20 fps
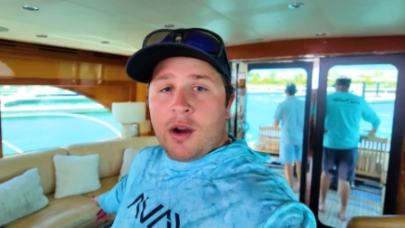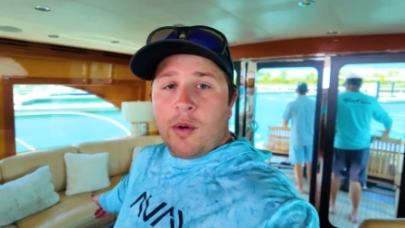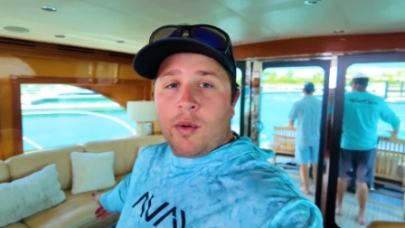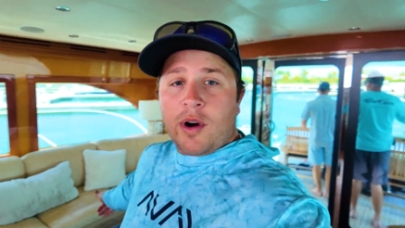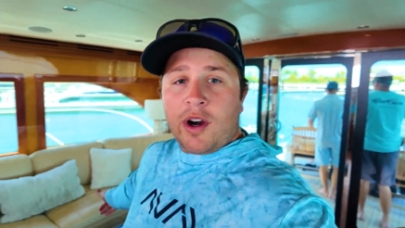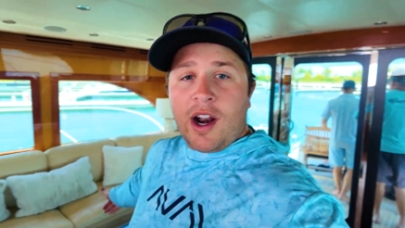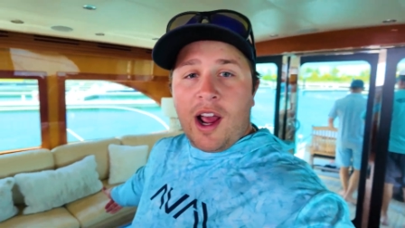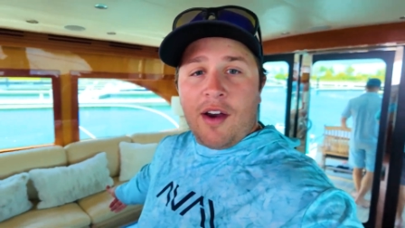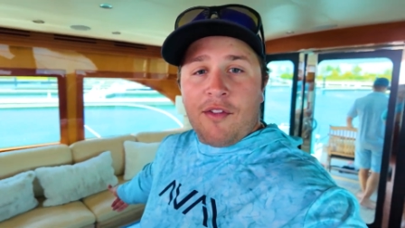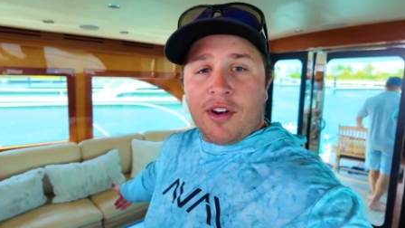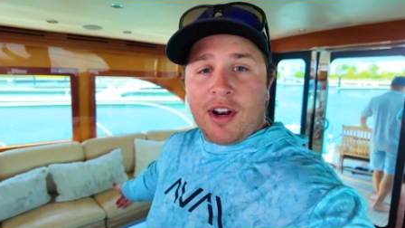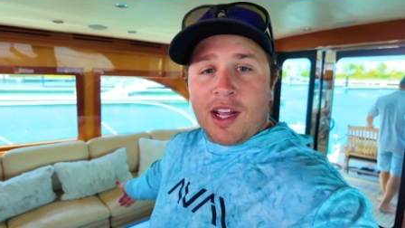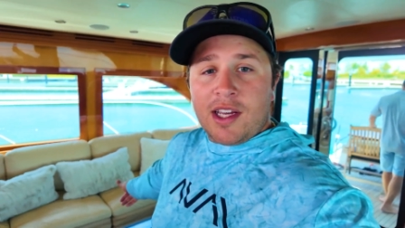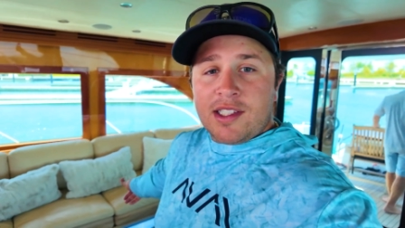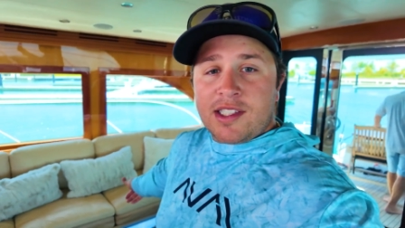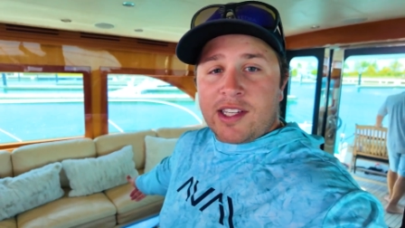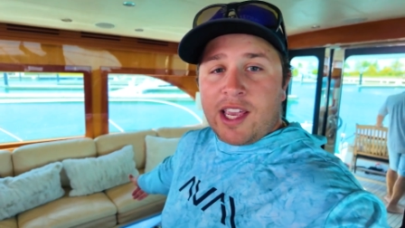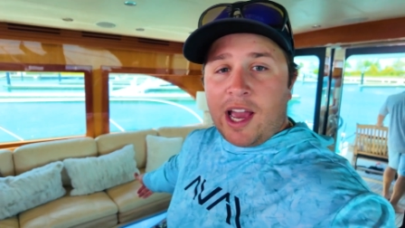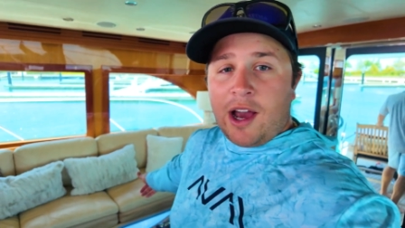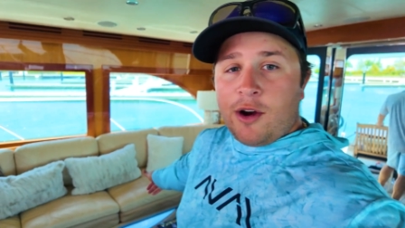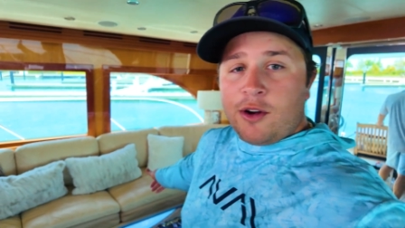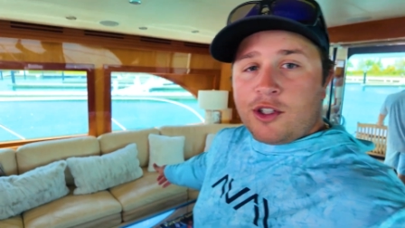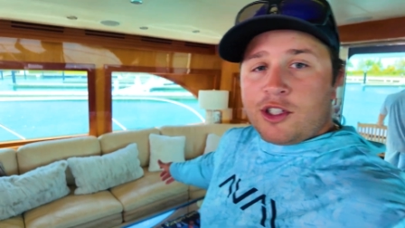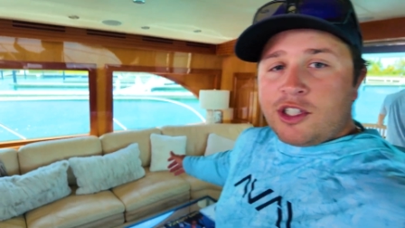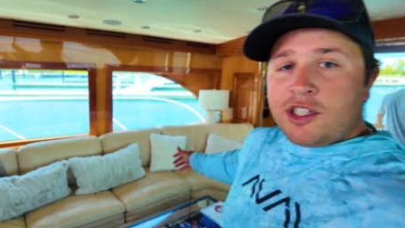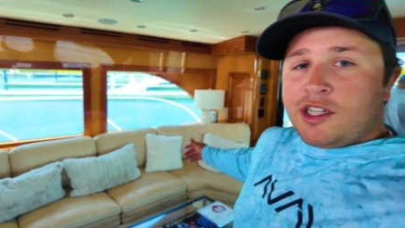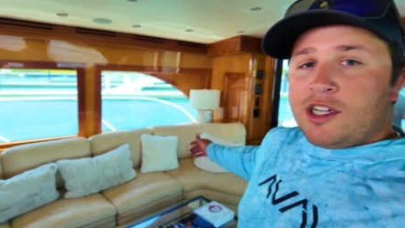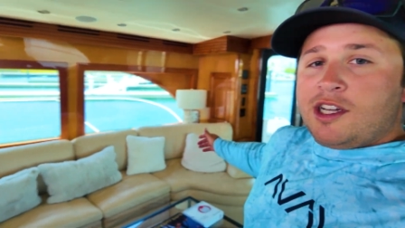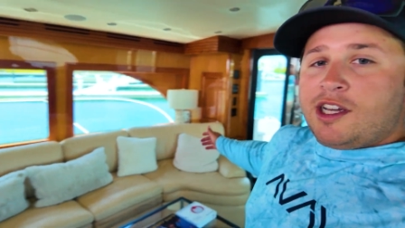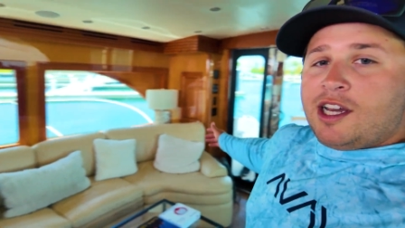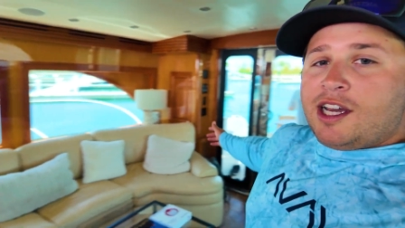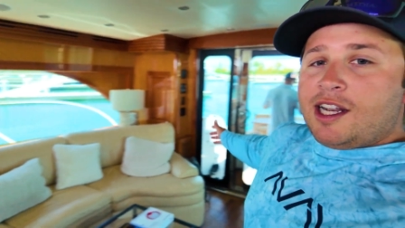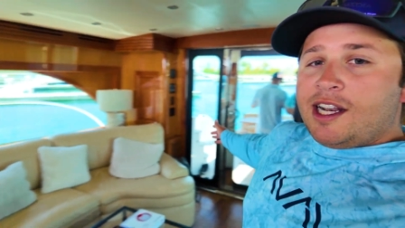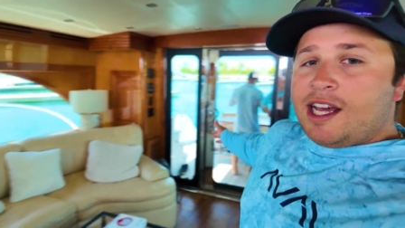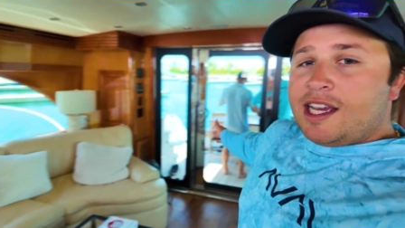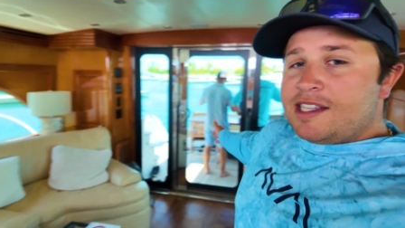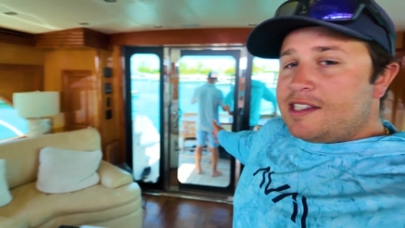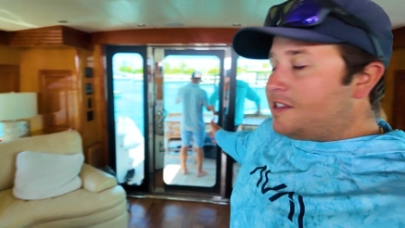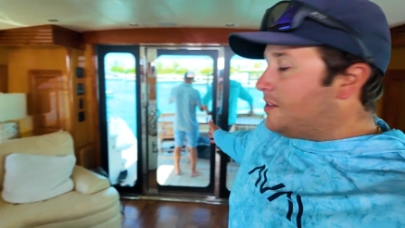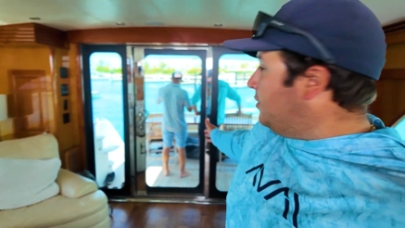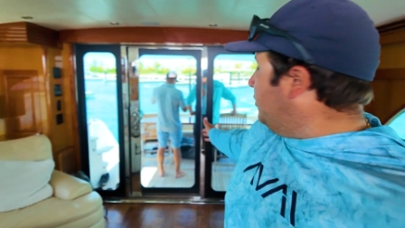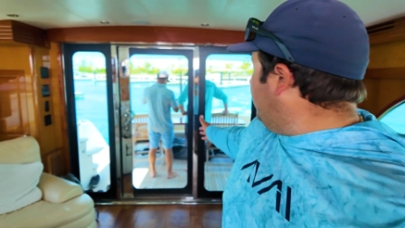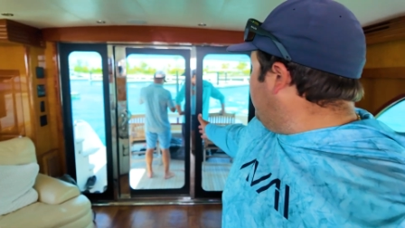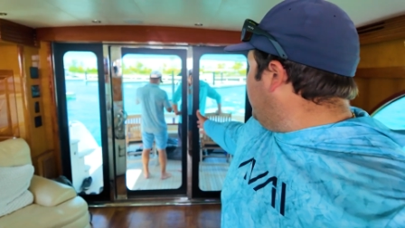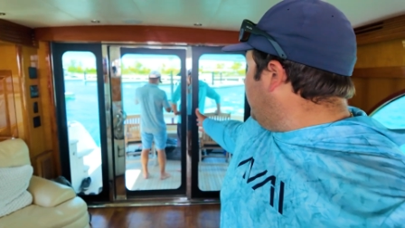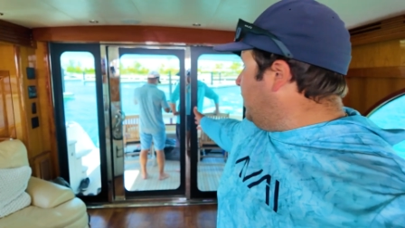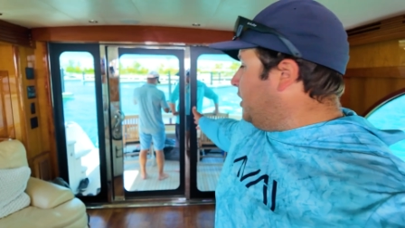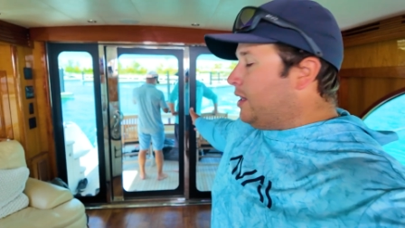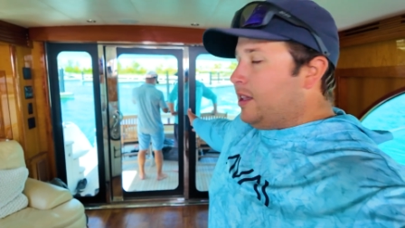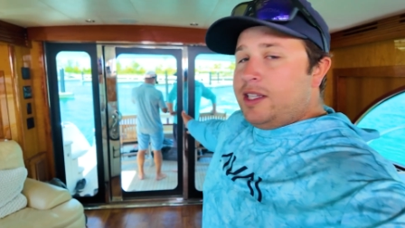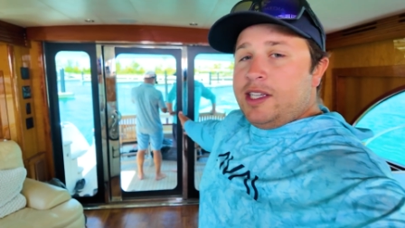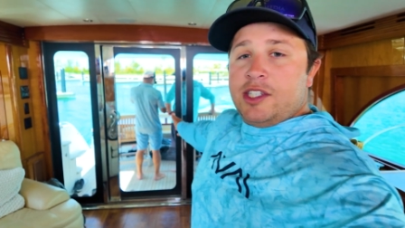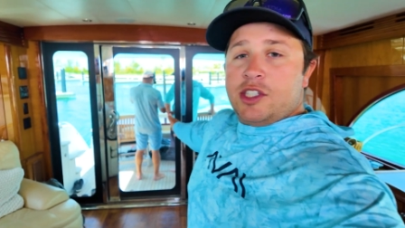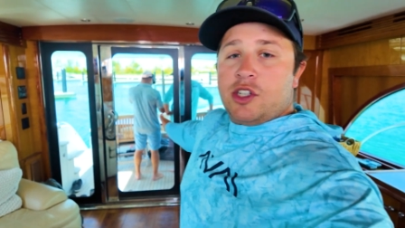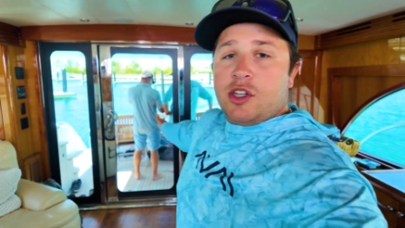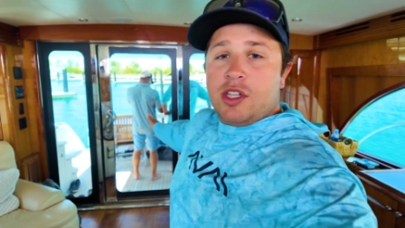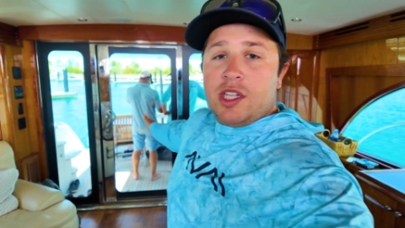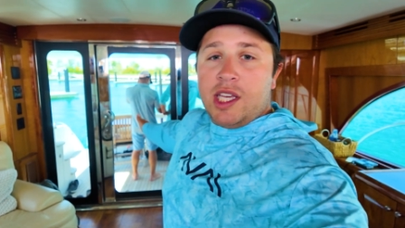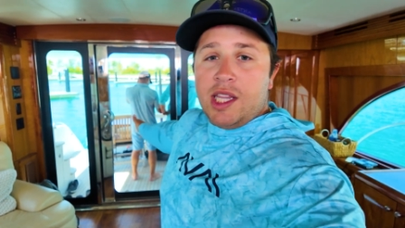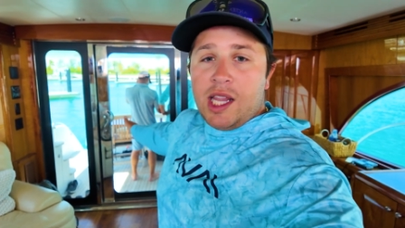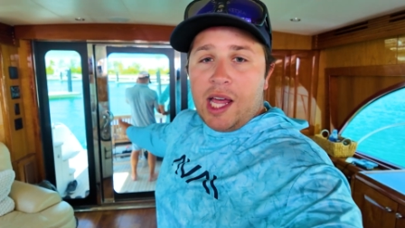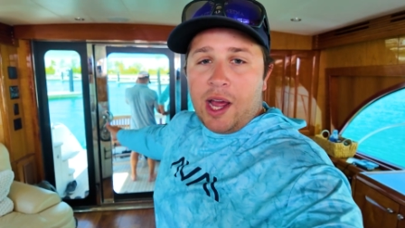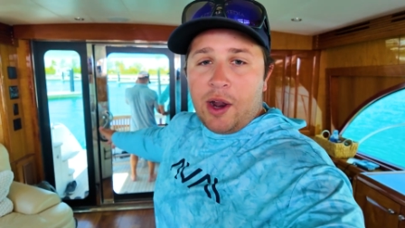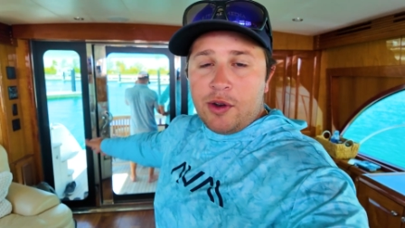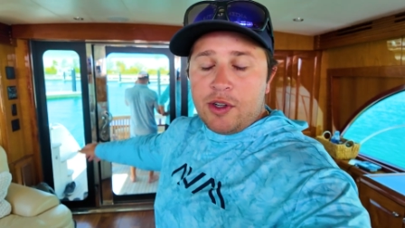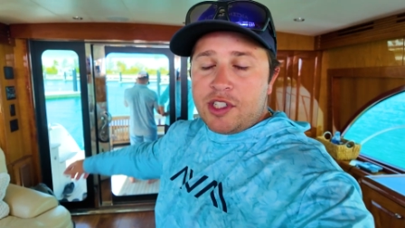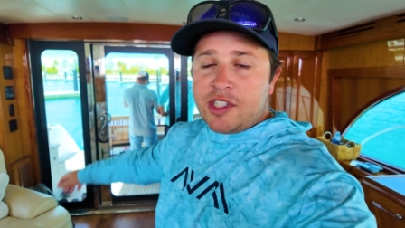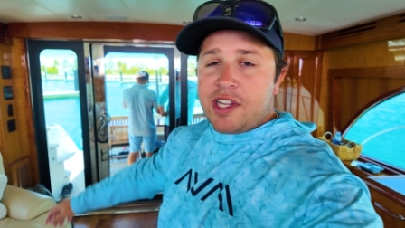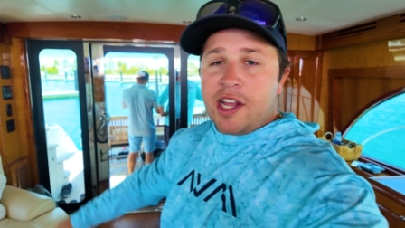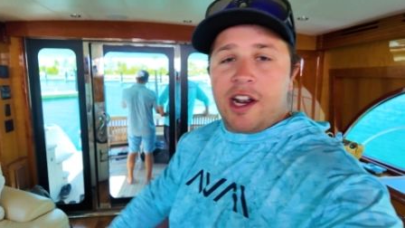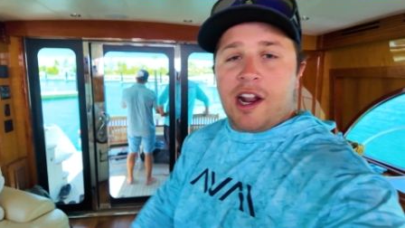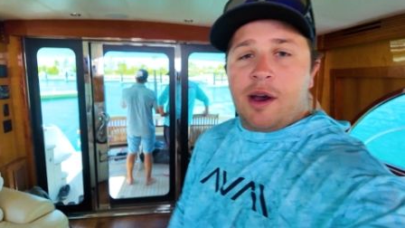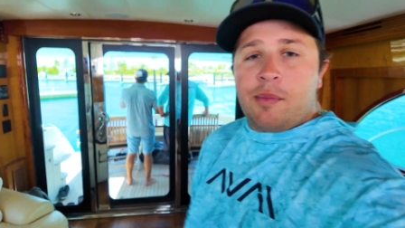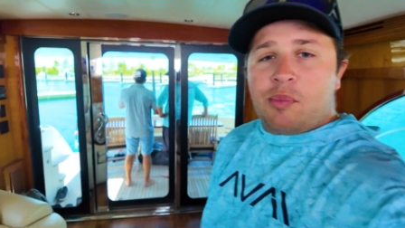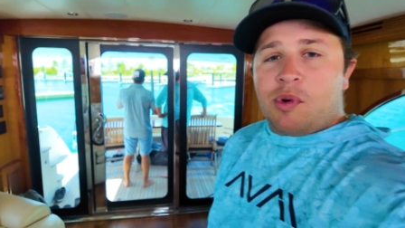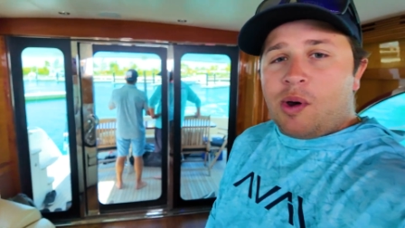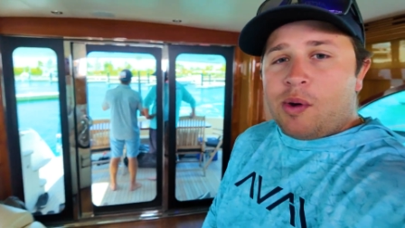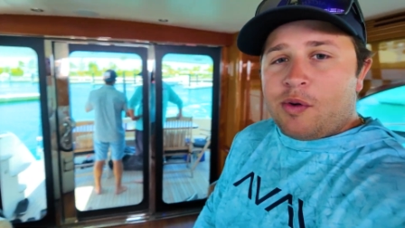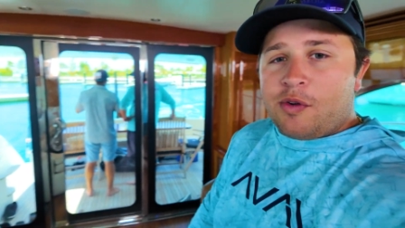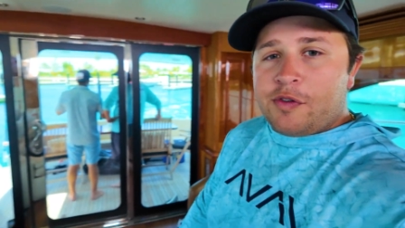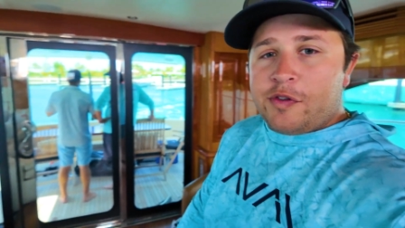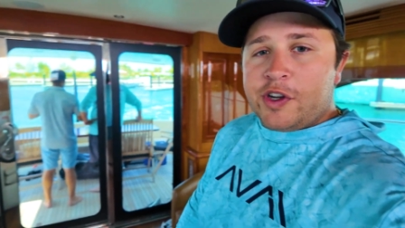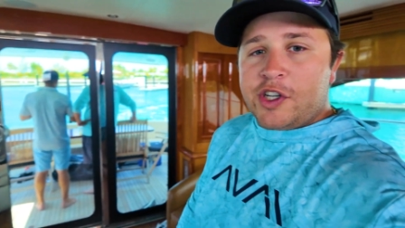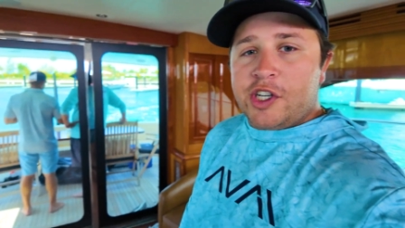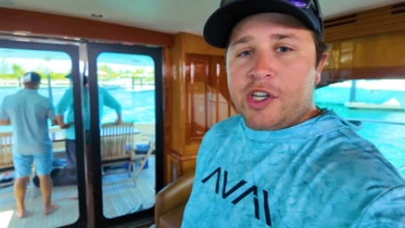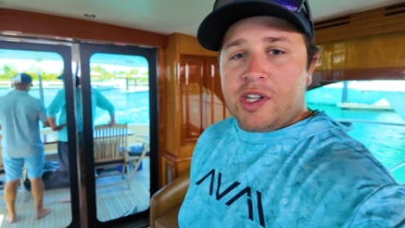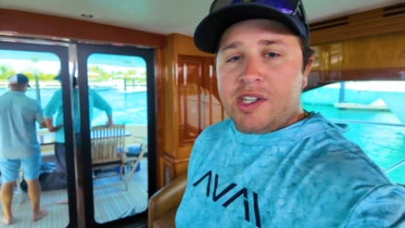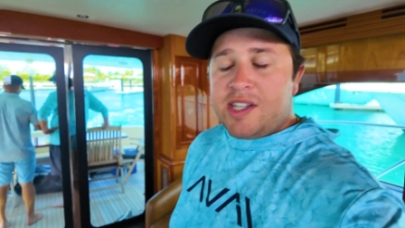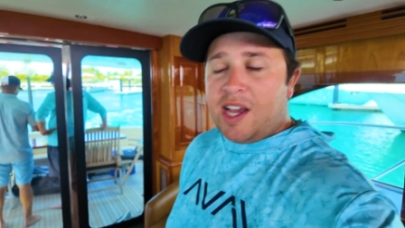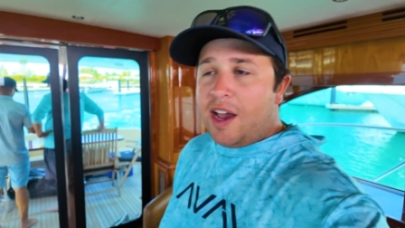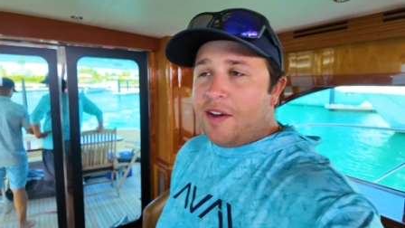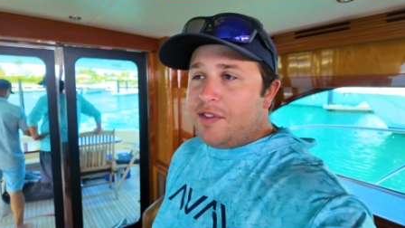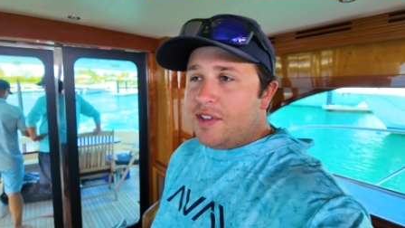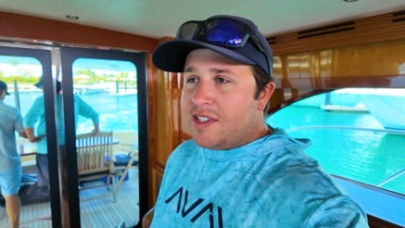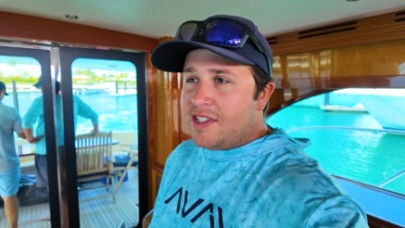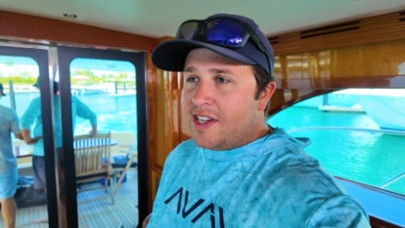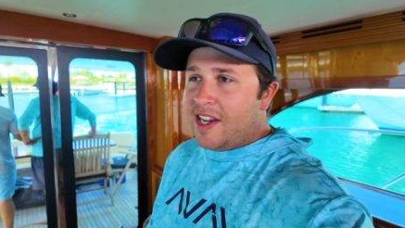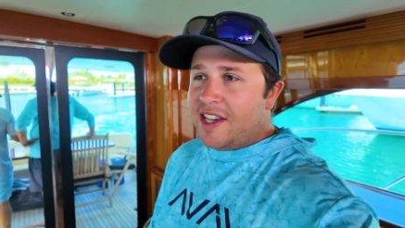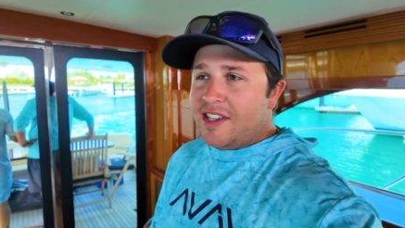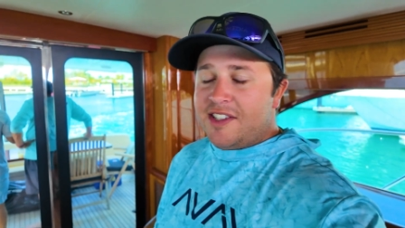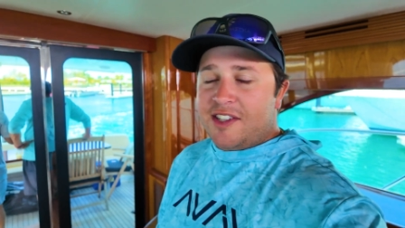We're gonna have a nice couch, a nice little leisurely lounge set up while we're fishing and diving today.